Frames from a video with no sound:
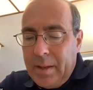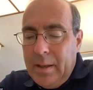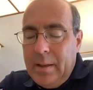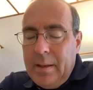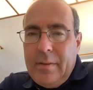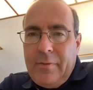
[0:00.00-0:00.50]

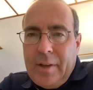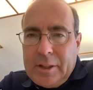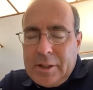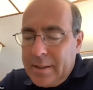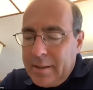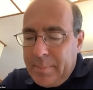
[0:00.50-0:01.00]

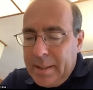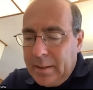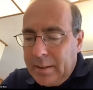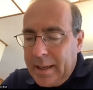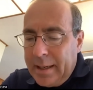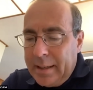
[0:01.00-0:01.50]
Evictions have been
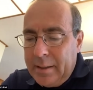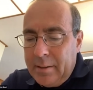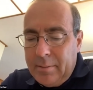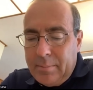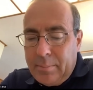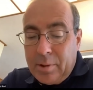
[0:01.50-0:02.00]
delayed.
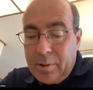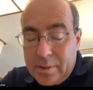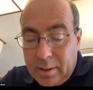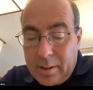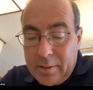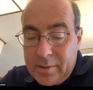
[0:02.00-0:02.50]

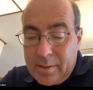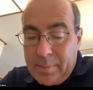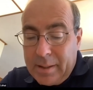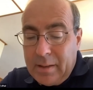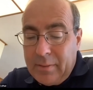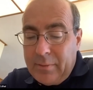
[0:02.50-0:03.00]
Personal loans have
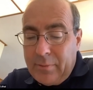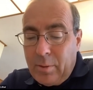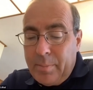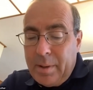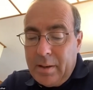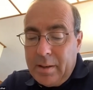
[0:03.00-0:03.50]
been given
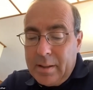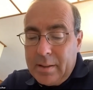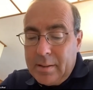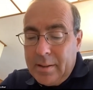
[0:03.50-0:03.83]
forbearance.